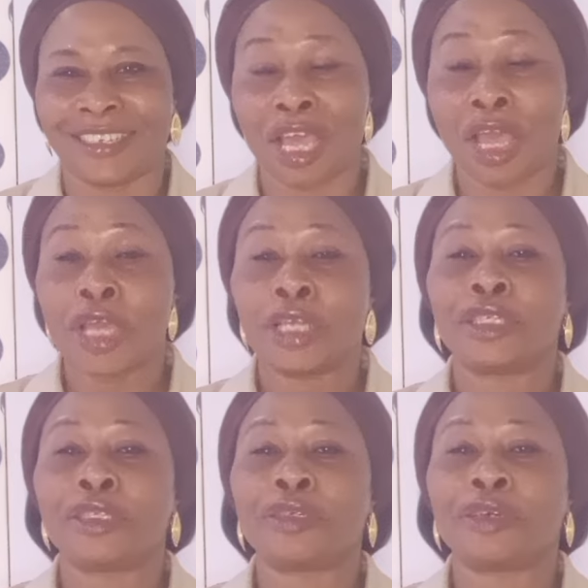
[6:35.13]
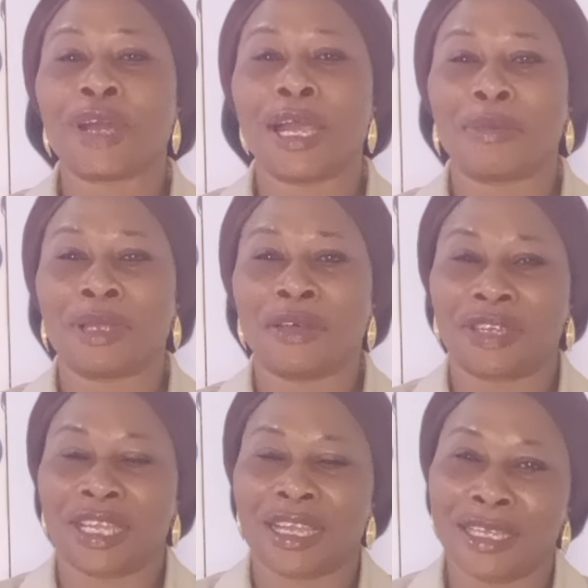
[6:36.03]
You know why I'm laughing,
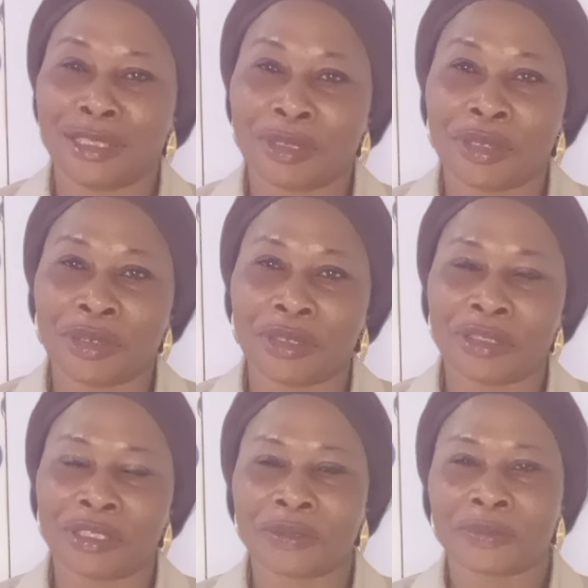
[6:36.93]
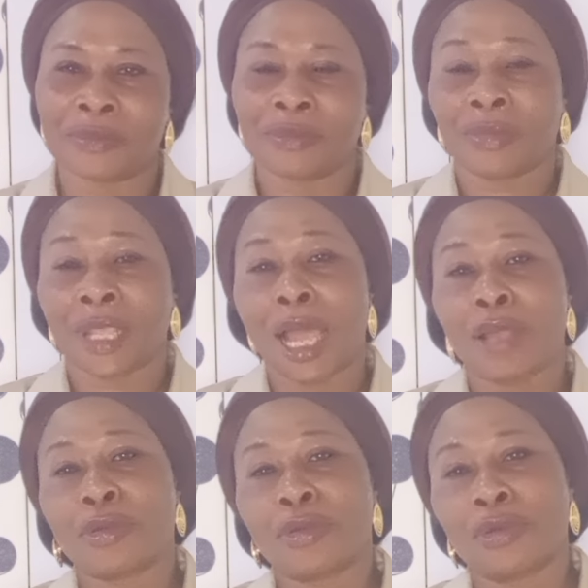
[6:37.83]
guys? Because I don't
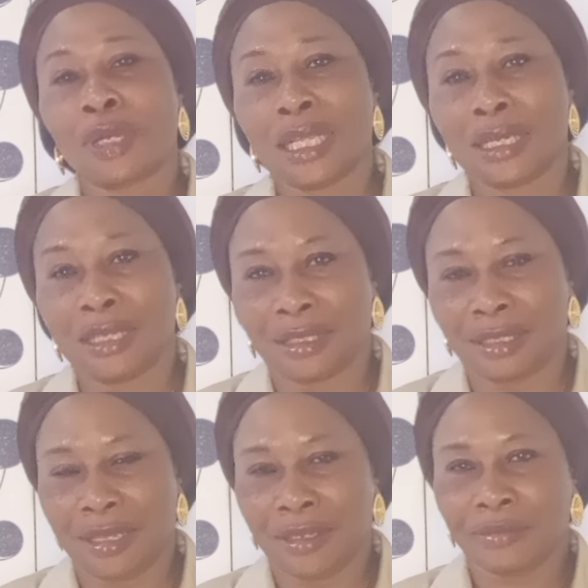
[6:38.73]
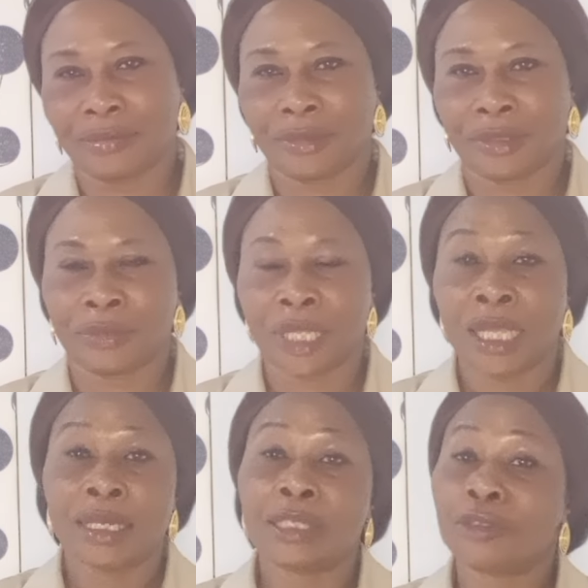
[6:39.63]
know, ladies.
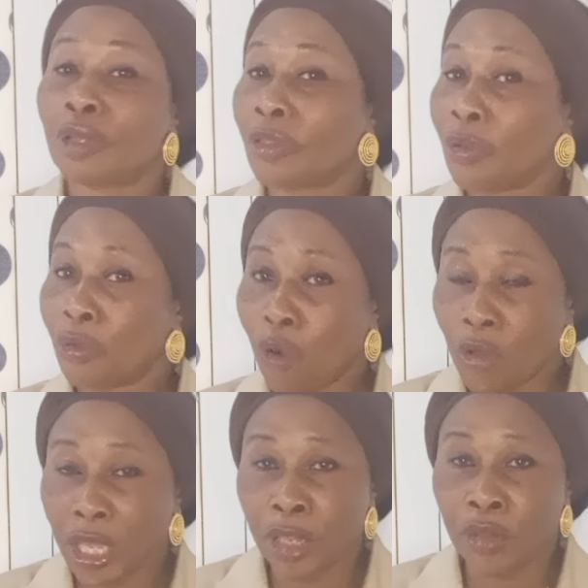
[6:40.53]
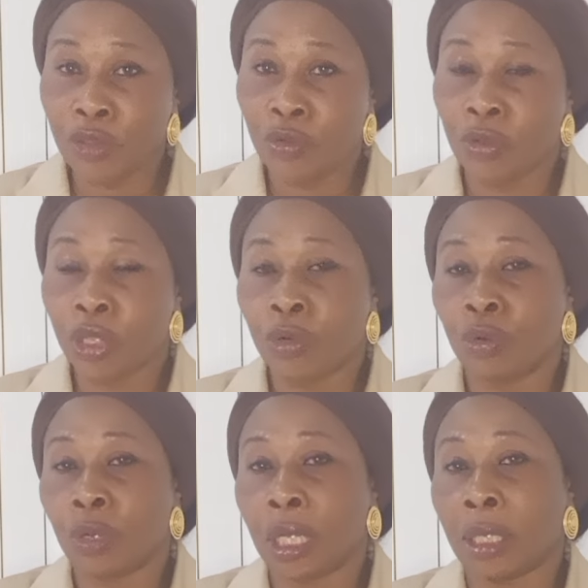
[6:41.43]
There's nothing wrong in you.
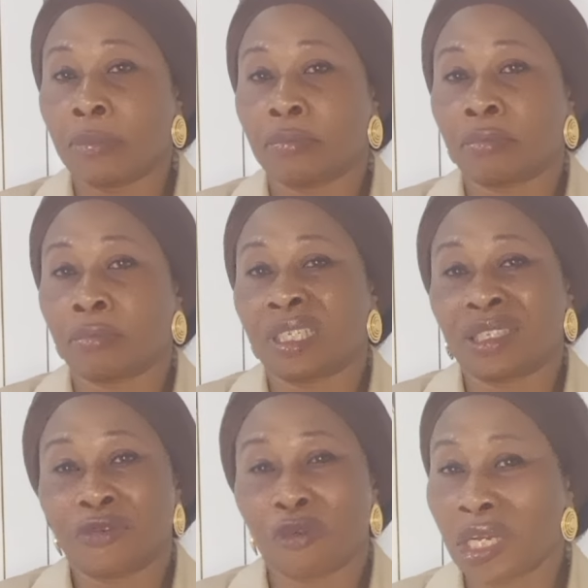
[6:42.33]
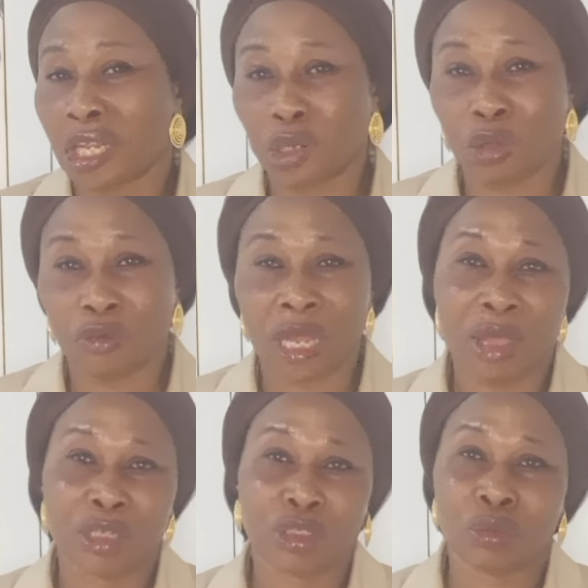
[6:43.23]
Is it falling in love now? I
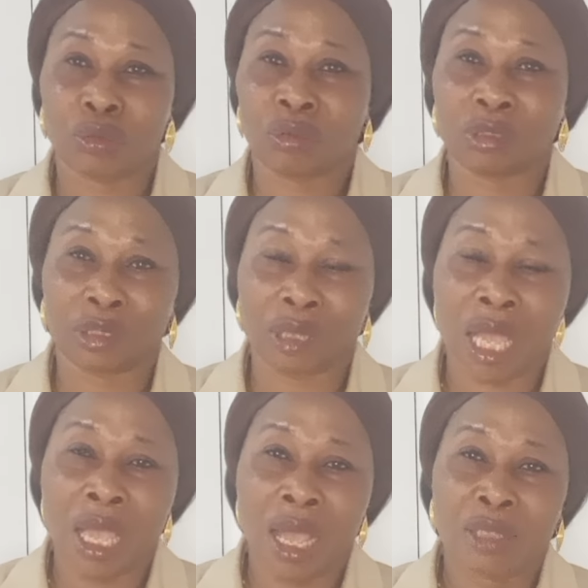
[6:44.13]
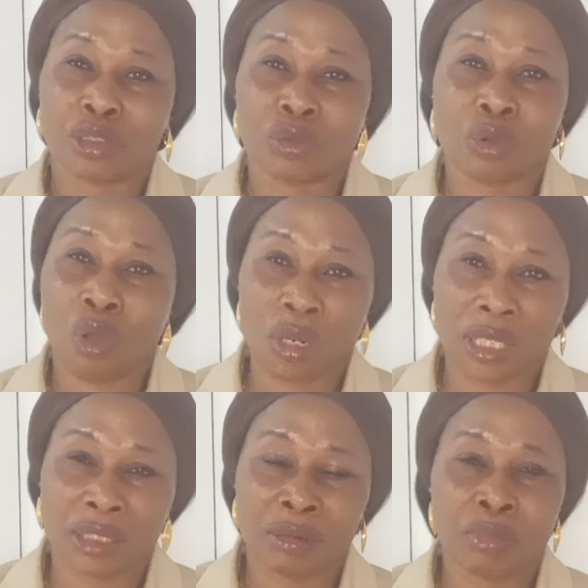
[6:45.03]
should call it.
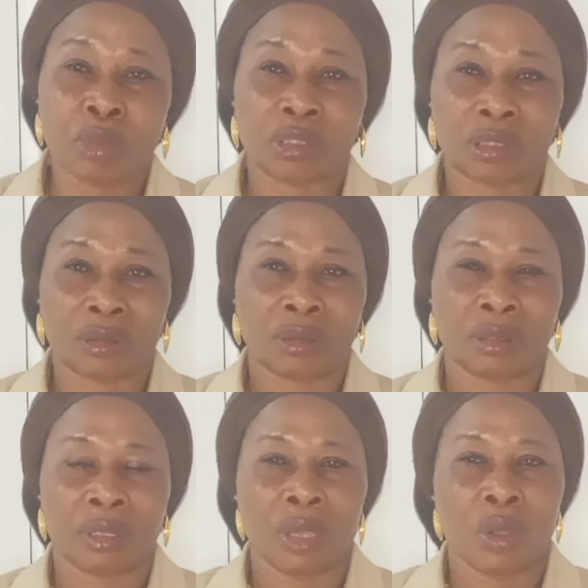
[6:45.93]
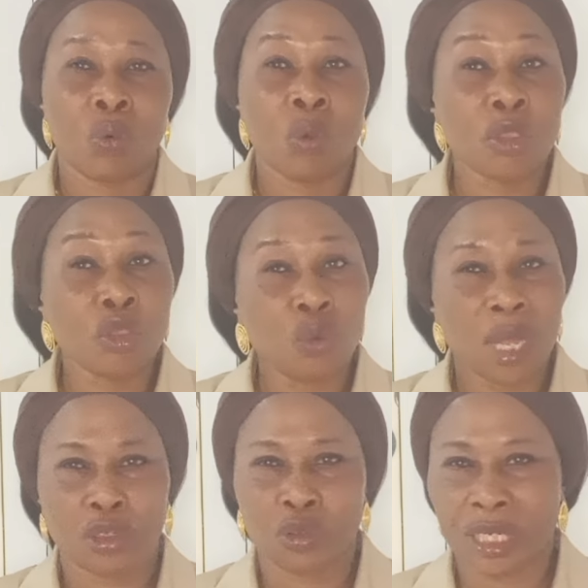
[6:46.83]
But when you are
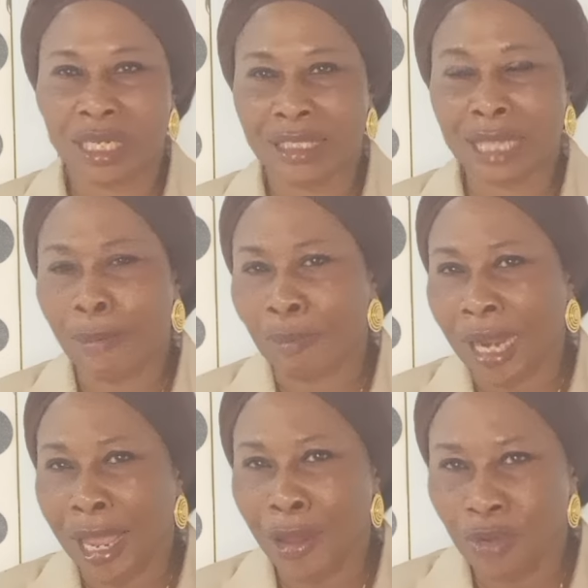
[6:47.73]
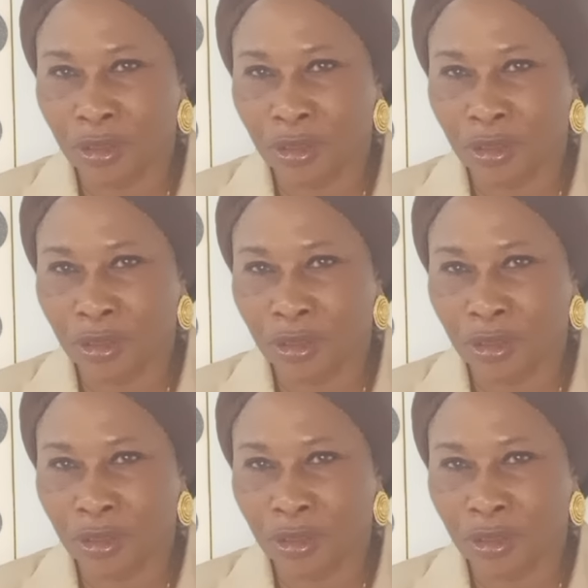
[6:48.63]
doing that, apply wisdom.